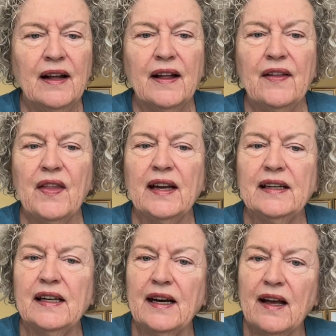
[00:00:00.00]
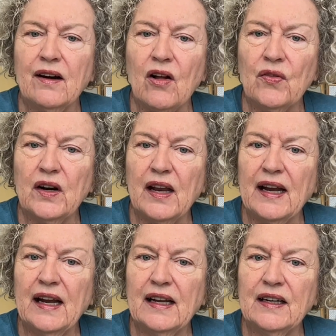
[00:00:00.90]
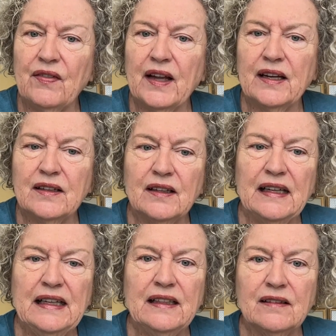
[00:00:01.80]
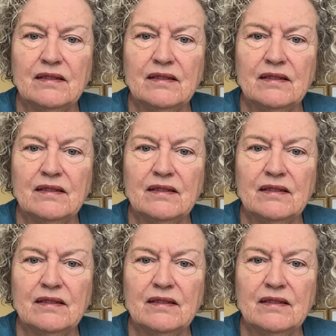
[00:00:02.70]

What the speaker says: And they'd get out on the land and they'd eat